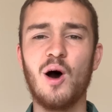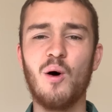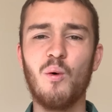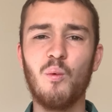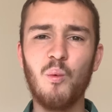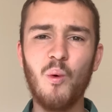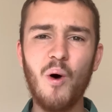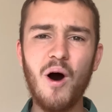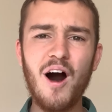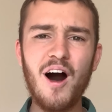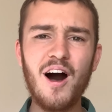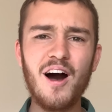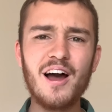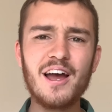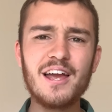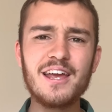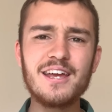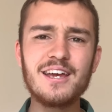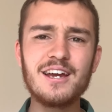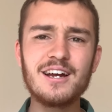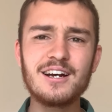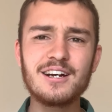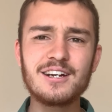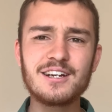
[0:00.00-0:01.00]

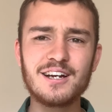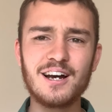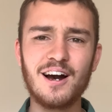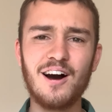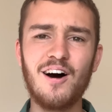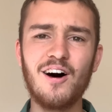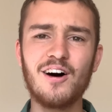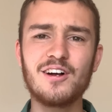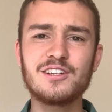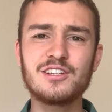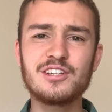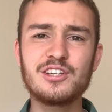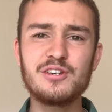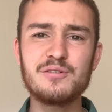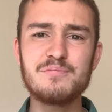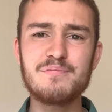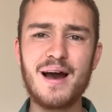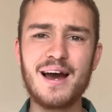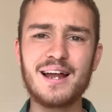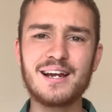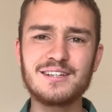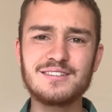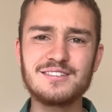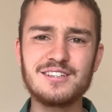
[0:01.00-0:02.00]
Why can't
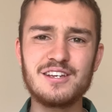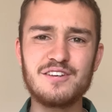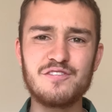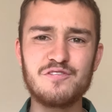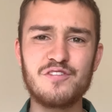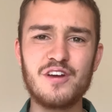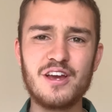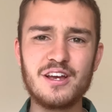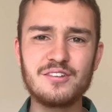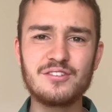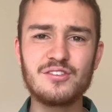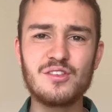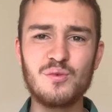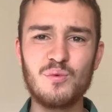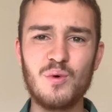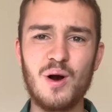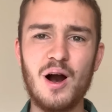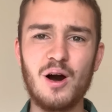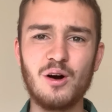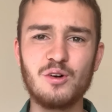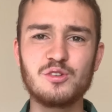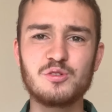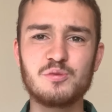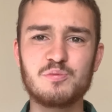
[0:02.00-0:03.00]
humanity fix the
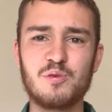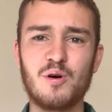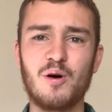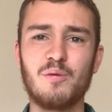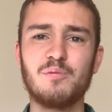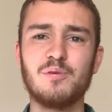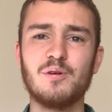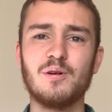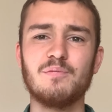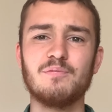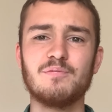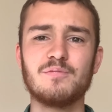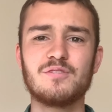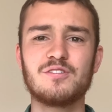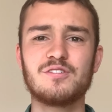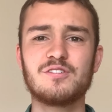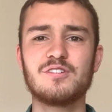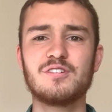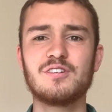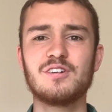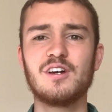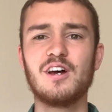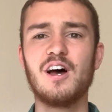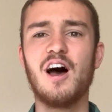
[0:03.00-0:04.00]
world's problems?